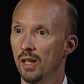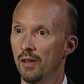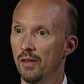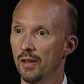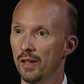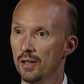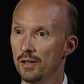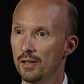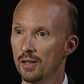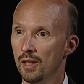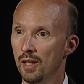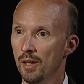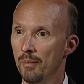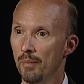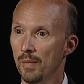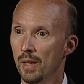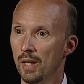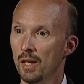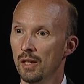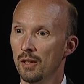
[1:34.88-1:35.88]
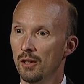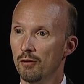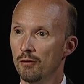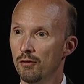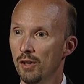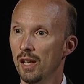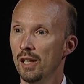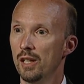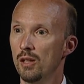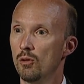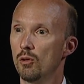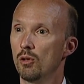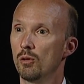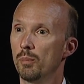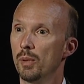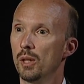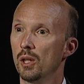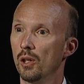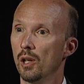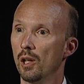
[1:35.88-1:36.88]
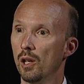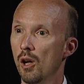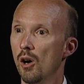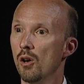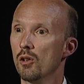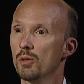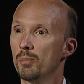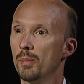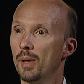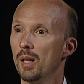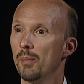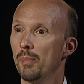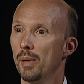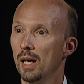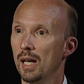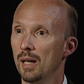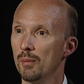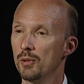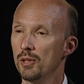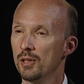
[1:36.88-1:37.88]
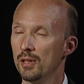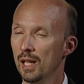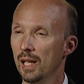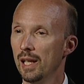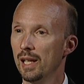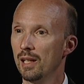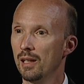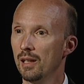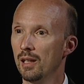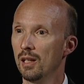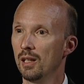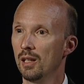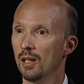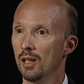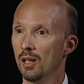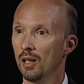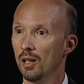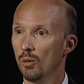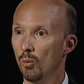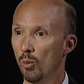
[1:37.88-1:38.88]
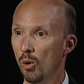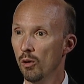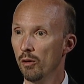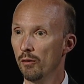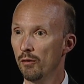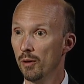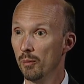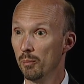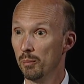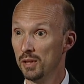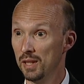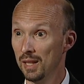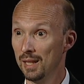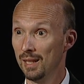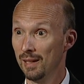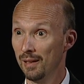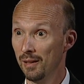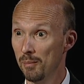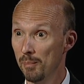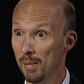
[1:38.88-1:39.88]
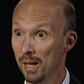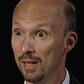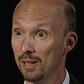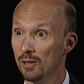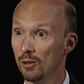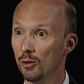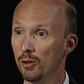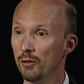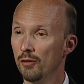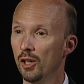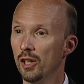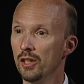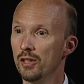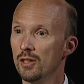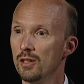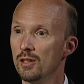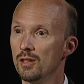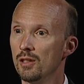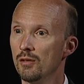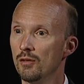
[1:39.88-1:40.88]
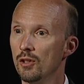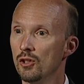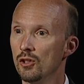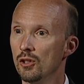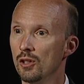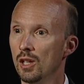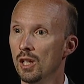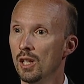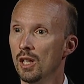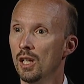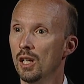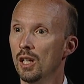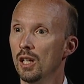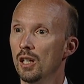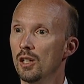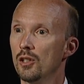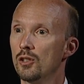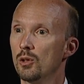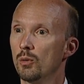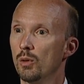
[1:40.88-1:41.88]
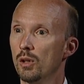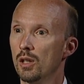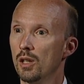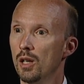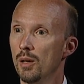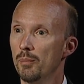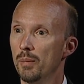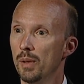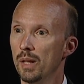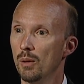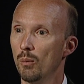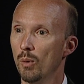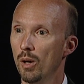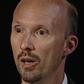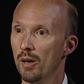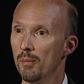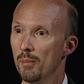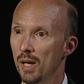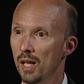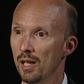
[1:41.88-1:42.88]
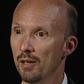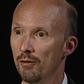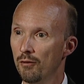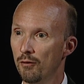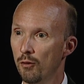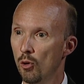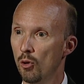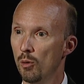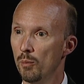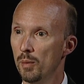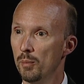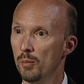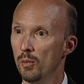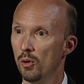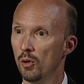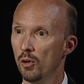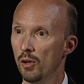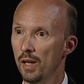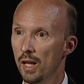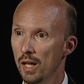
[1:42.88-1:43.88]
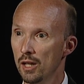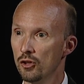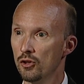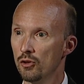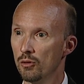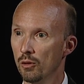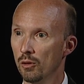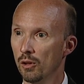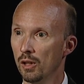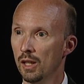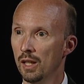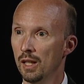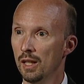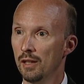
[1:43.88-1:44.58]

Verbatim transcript: and that, um, that, value could be unlocked by perhaps selling uh, one of them, particularly the medical devices division, uh, to a company where it might form a more natural